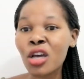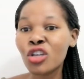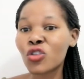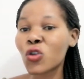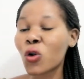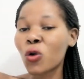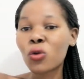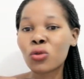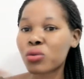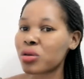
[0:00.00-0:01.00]

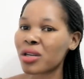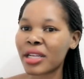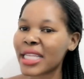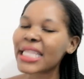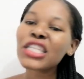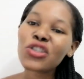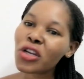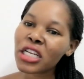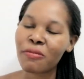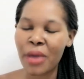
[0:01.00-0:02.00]
So there's no
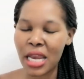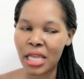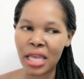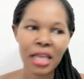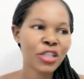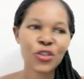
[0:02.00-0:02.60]
need panicking.